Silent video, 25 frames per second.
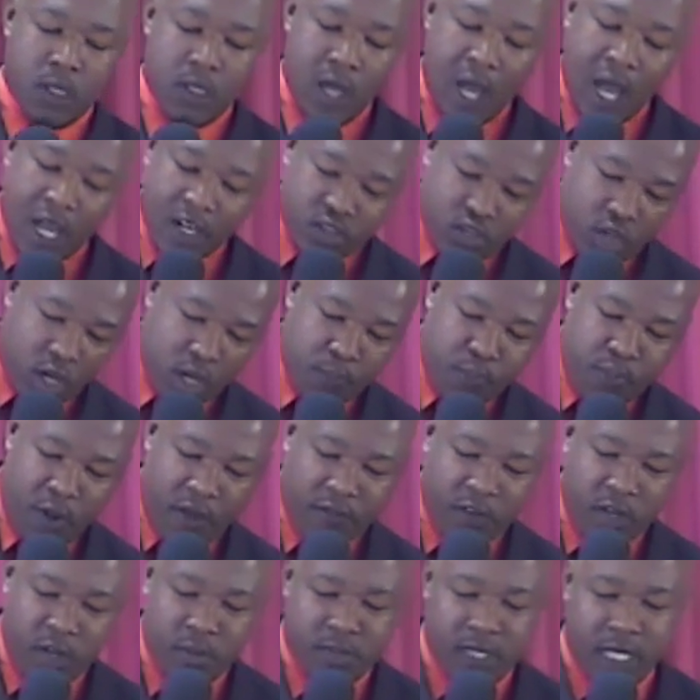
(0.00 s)
And so in
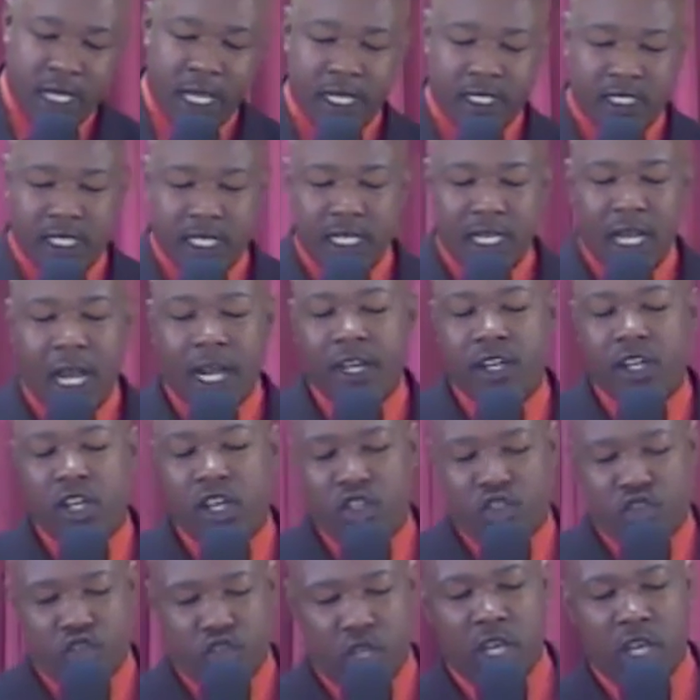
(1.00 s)
Proverbs 89,
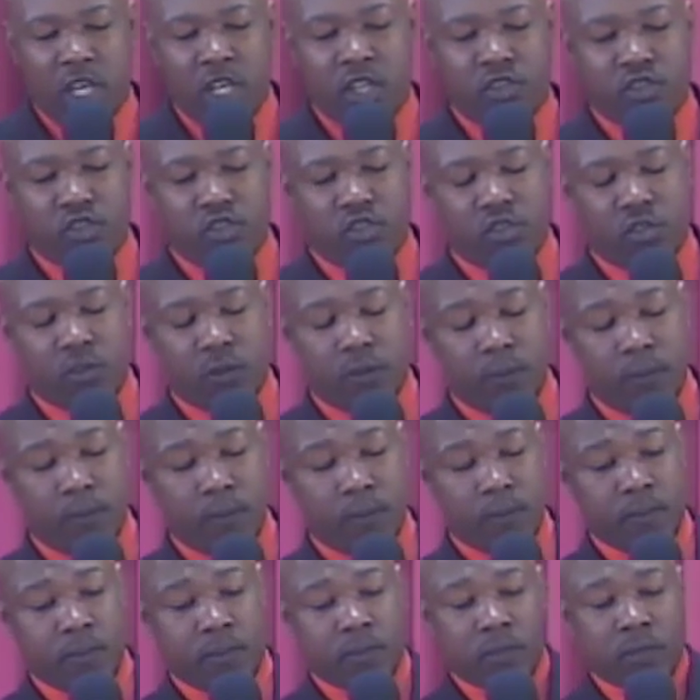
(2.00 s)
it says
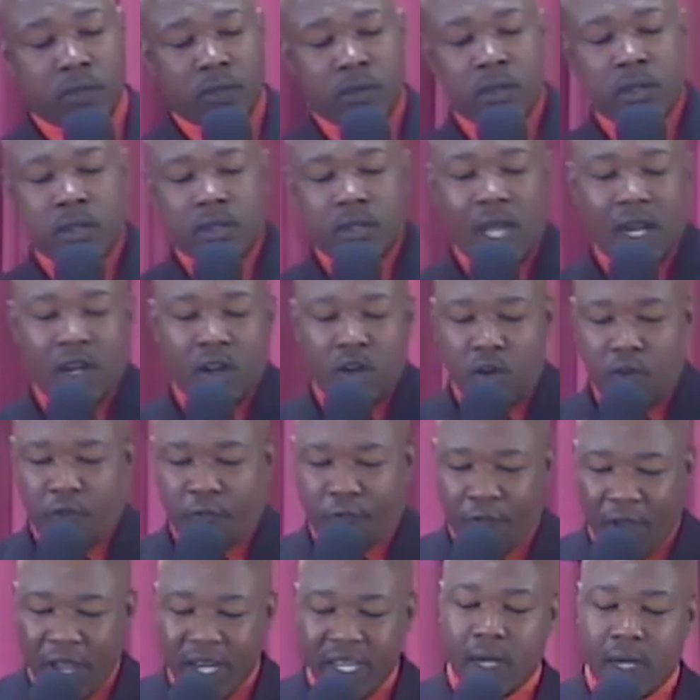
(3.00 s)
that an
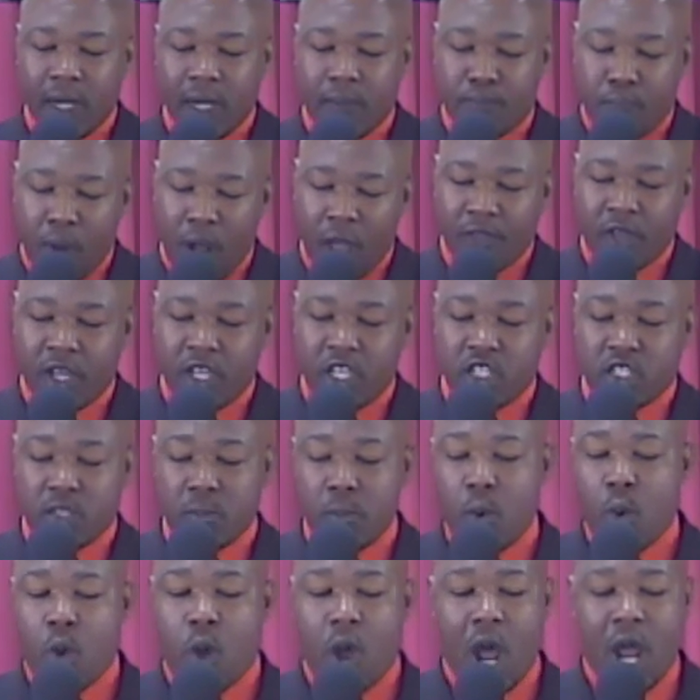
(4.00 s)
offended brother is
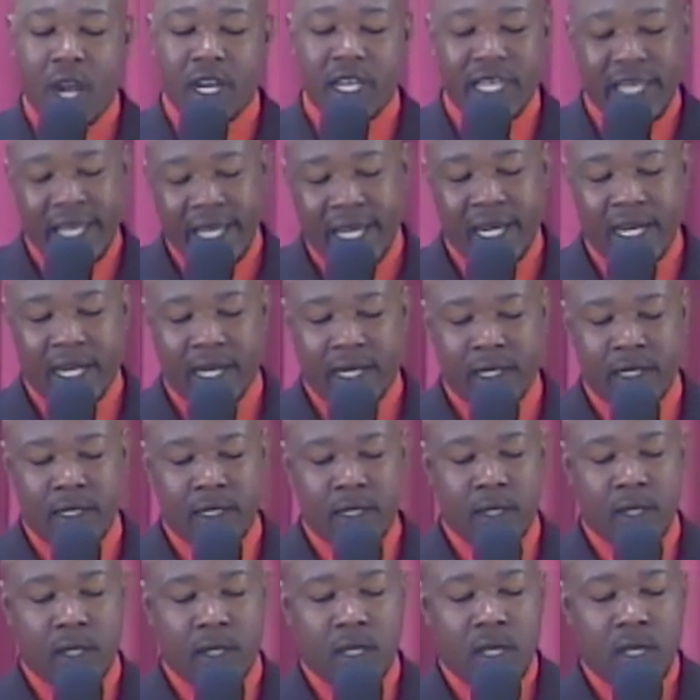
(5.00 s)
more unyielding
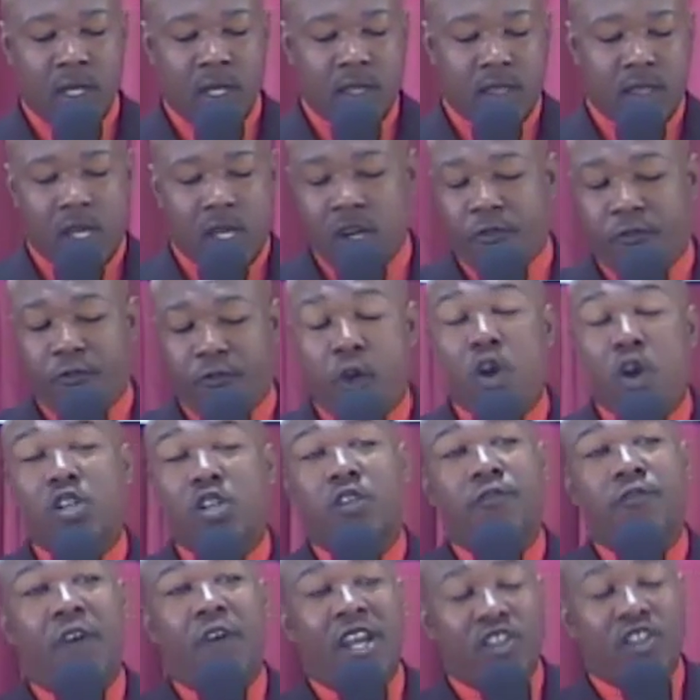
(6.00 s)
than a
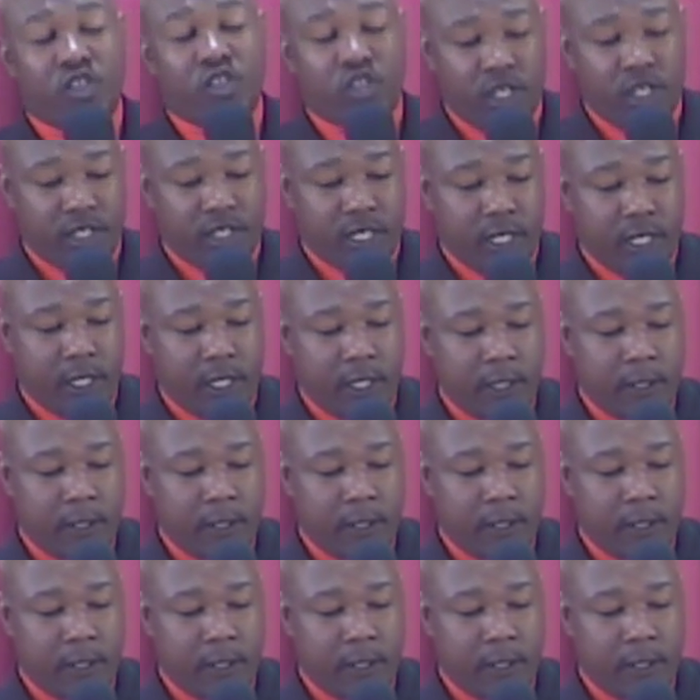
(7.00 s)
fortified city.